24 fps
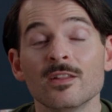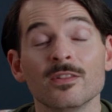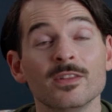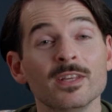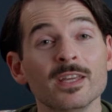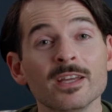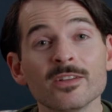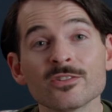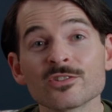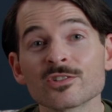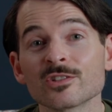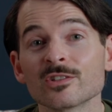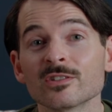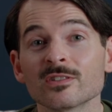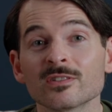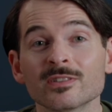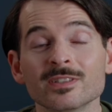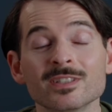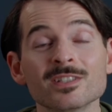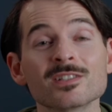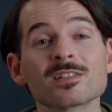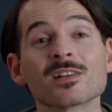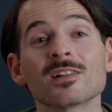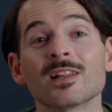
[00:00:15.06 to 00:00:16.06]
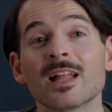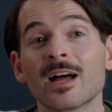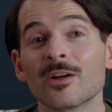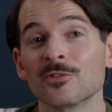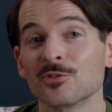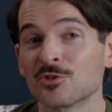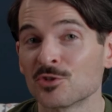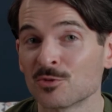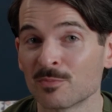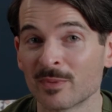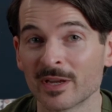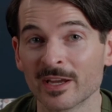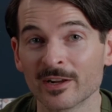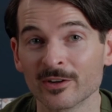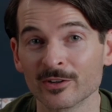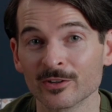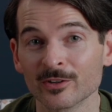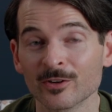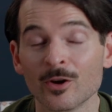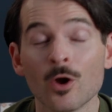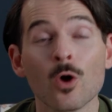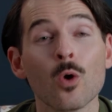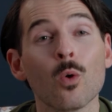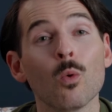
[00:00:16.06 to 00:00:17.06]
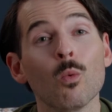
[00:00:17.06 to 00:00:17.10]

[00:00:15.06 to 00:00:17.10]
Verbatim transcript: The answer is Cloud Spanner.